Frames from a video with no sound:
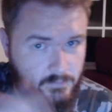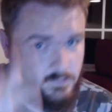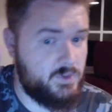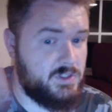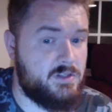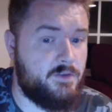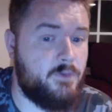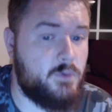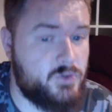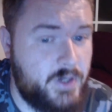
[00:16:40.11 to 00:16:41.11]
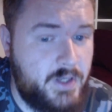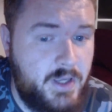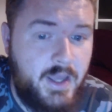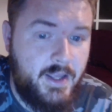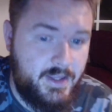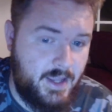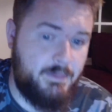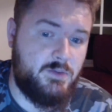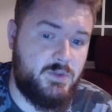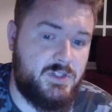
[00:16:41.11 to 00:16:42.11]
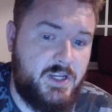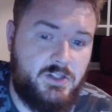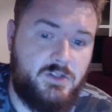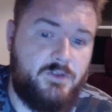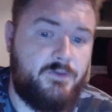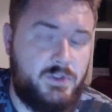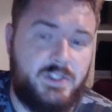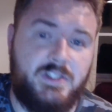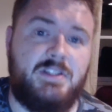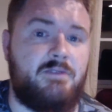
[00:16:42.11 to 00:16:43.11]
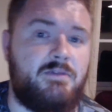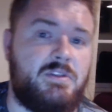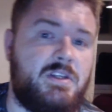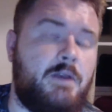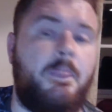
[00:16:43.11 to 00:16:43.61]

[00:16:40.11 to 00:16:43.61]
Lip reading: which is the full string, damage was changed to 14 to 17.